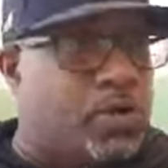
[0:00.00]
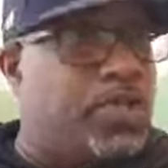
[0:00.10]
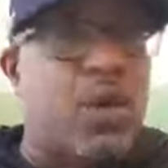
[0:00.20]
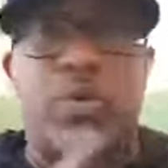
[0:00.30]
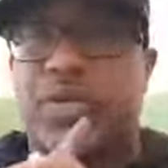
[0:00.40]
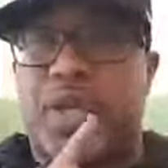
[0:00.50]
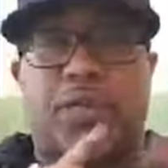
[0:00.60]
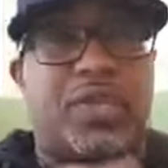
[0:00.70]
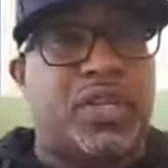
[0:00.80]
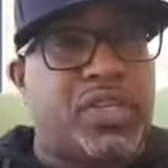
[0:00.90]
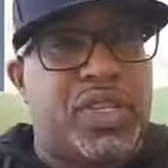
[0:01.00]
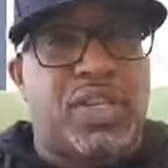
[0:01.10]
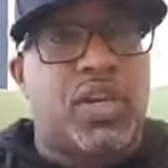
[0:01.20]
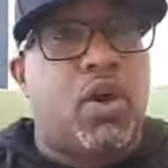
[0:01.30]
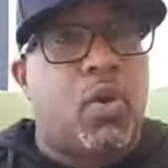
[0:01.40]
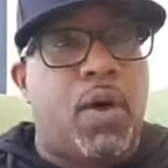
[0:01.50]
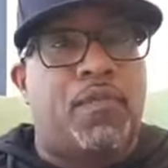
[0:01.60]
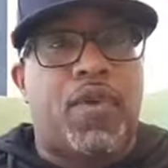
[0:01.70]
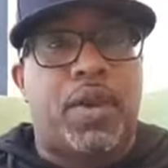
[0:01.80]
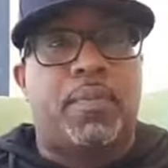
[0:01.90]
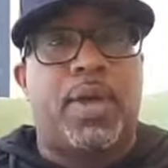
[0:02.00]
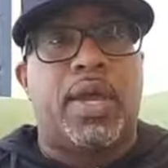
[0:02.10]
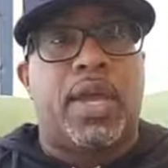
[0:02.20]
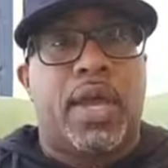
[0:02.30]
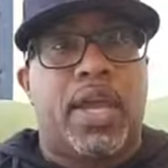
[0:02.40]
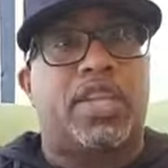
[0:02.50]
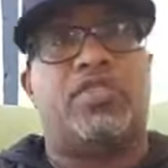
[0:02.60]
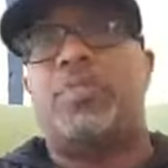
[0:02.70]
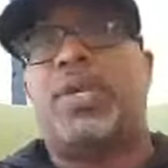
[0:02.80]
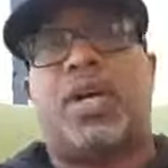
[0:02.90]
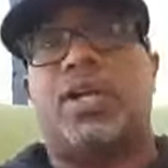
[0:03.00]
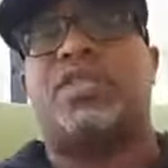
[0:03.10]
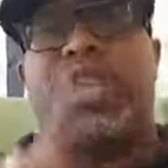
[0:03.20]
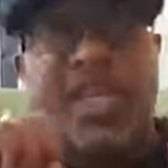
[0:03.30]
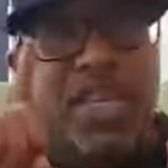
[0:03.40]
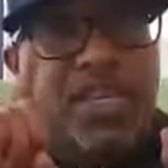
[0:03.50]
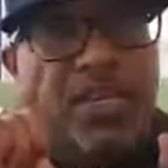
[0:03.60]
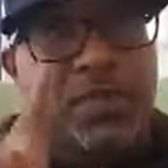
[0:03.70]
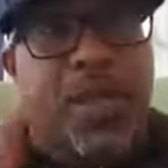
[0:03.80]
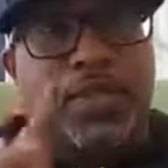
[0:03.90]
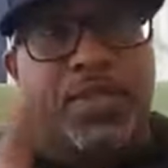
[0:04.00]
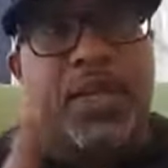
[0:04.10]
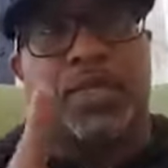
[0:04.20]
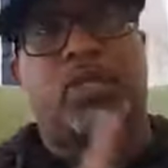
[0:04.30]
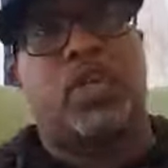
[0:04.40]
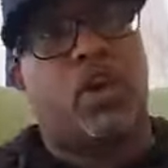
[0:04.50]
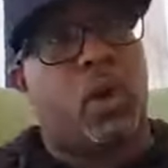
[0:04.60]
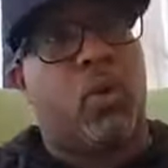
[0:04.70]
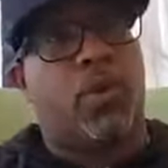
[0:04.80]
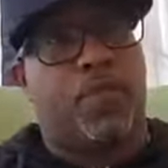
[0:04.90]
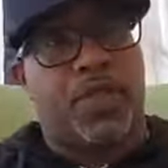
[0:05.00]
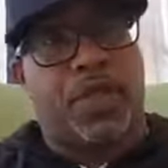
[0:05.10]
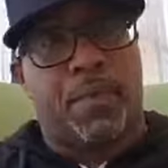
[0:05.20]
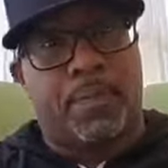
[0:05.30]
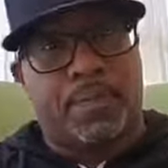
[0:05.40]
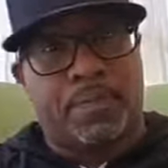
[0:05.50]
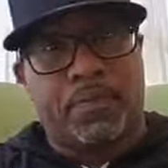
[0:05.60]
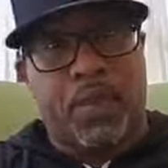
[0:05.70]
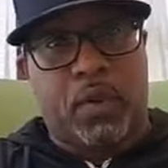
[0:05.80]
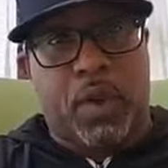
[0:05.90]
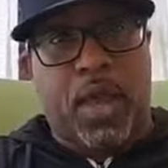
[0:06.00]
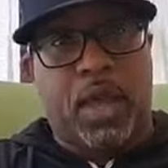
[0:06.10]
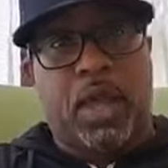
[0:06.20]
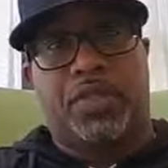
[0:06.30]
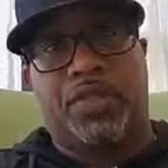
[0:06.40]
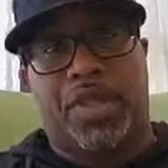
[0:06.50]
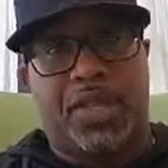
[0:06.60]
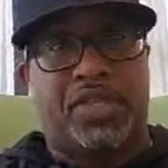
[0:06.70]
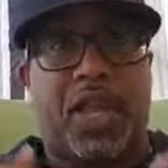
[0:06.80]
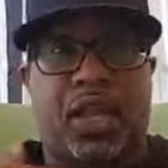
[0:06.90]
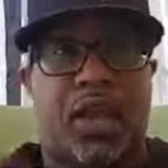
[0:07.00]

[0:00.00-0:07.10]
always notice how things tend to go up for them. It is because they expect things to go up for them, right? The things that